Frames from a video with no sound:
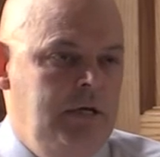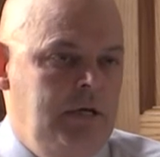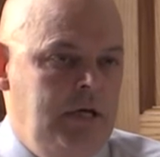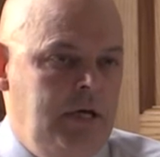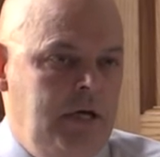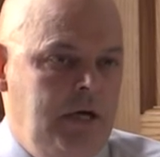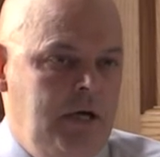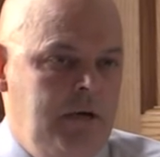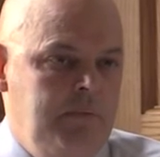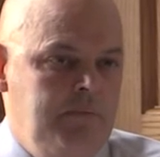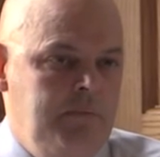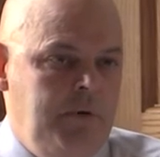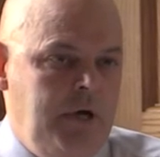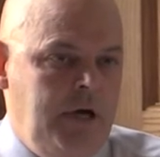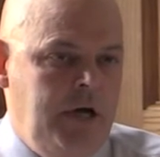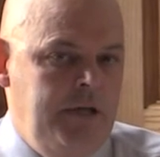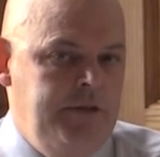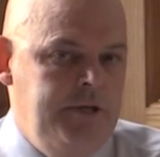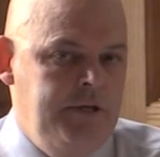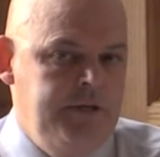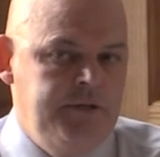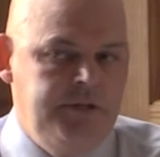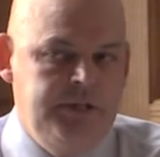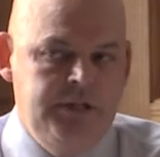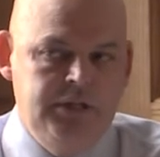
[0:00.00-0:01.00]
I
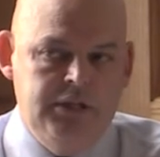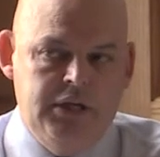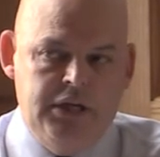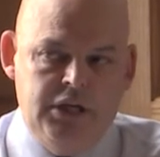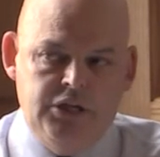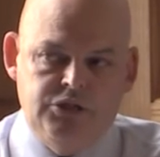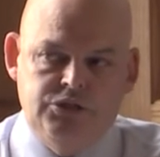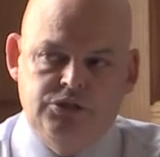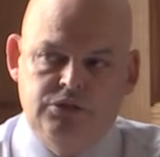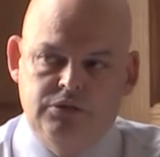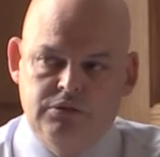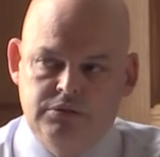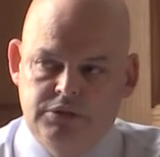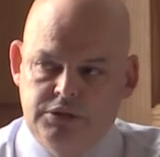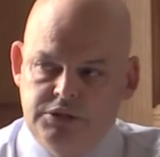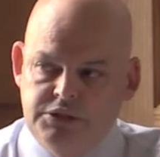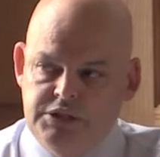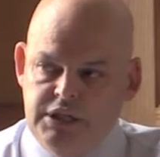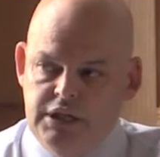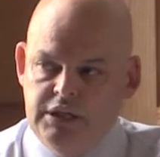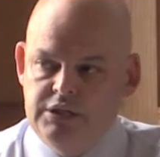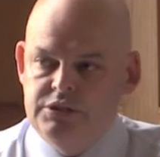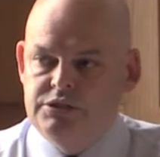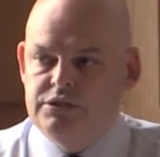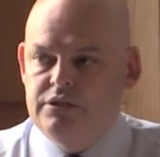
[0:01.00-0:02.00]
think the issue and the
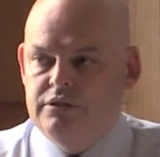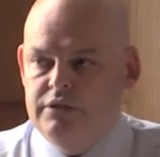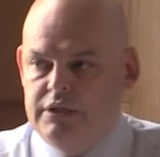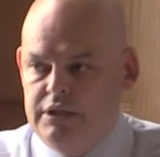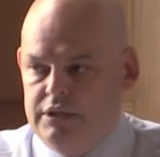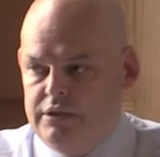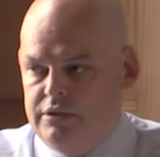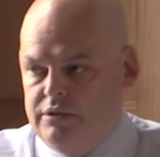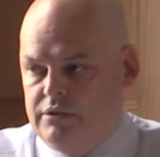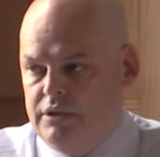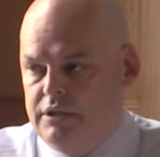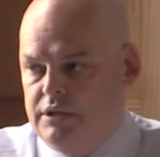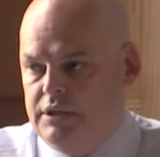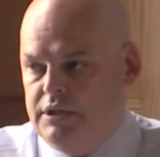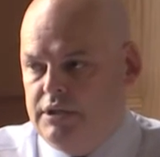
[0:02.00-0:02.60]
danger here